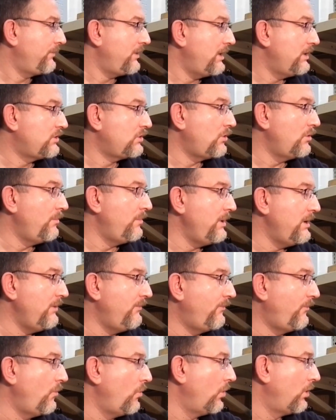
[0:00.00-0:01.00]
It's going to be
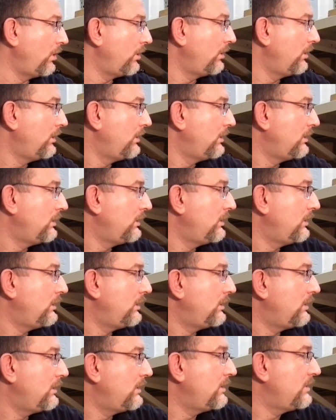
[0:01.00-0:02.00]
for
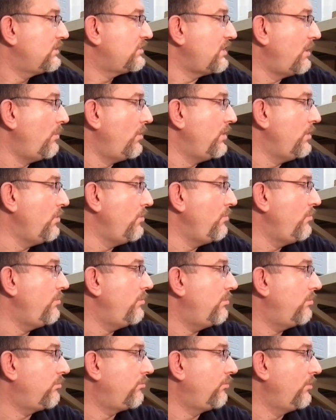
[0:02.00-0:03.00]
someone who
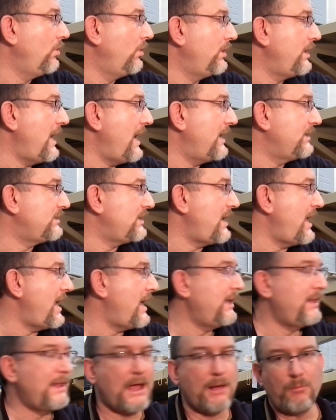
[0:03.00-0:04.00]
really hasn't
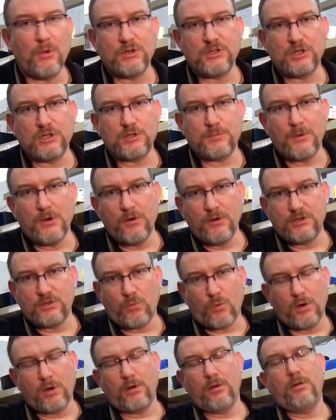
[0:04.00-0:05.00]
had that much experience
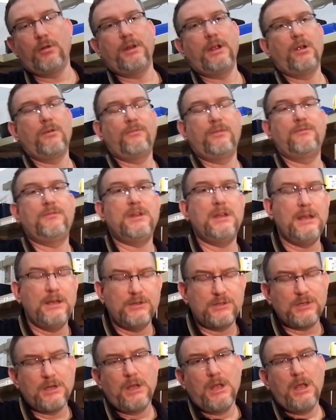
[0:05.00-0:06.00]
working on AR-15s.
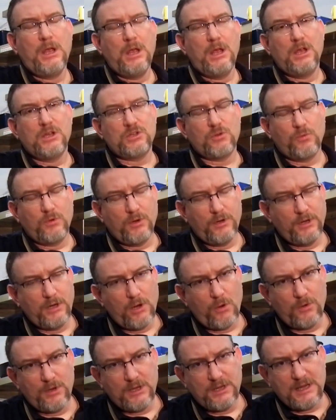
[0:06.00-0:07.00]
So we're going to
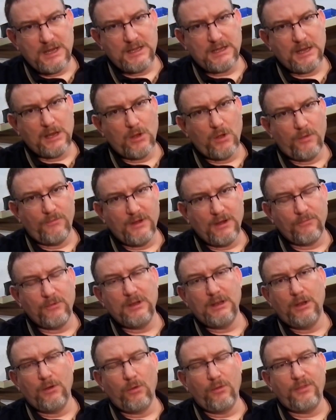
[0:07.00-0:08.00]
go into detail of every
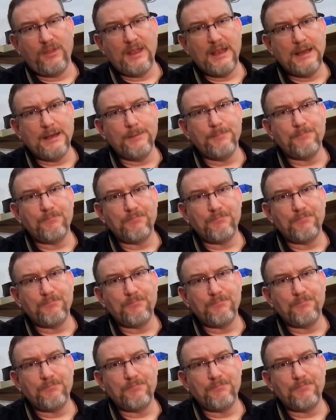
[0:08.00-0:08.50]
little thing.